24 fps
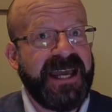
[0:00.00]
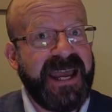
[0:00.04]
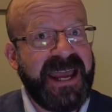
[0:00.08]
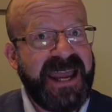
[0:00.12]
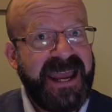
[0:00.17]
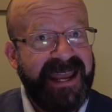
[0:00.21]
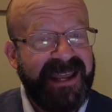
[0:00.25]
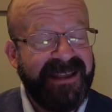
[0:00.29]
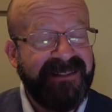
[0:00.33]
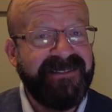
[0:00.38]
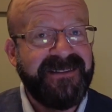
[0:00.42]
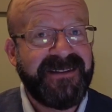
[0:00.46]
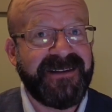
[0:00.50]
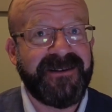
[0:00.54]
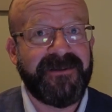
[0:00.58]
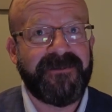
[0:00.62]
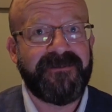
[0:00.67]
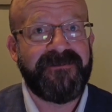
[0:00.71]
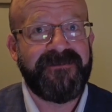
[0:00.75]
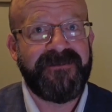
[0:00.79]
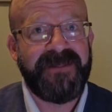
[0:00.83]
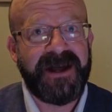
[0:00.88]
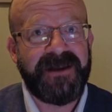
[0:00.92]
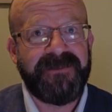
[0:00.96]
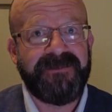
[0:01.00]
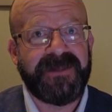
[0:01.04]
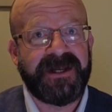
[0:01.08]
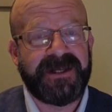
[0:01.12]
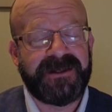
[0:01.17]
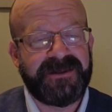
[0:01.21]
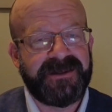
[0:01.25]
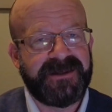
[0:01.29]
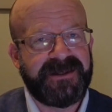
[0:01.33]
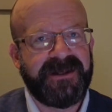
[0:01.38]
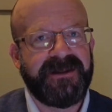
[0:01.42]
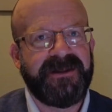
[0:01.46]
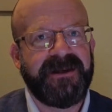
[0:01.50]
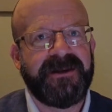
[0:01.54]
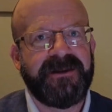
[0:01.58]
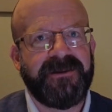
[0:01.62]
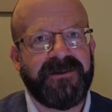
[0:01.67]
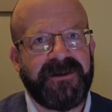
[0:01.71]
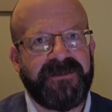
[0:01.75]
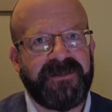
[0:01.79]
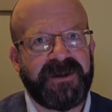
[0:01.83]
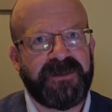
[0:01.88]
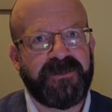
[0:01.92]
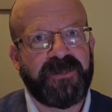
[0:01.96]
and the amendment to the
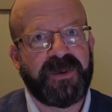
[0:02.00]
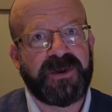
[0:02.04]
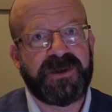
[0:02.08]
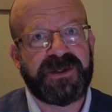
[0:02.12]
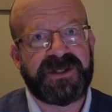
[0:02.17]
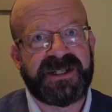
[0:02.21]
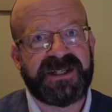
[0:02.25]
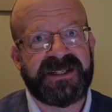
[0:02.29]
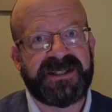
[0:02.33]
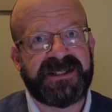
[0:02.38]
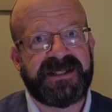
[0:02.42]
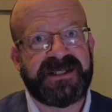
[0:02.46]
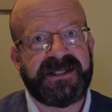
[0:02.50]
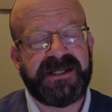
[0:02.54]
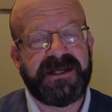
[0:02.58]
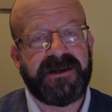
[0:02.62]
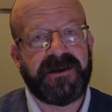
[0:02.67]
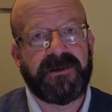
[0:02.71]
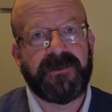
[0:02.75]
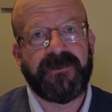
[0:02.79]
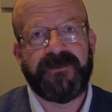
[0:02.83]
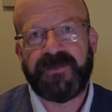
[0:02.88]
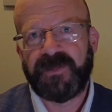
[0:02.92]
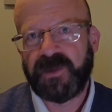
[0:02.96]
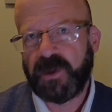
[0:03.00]
agreement of purchase and sale.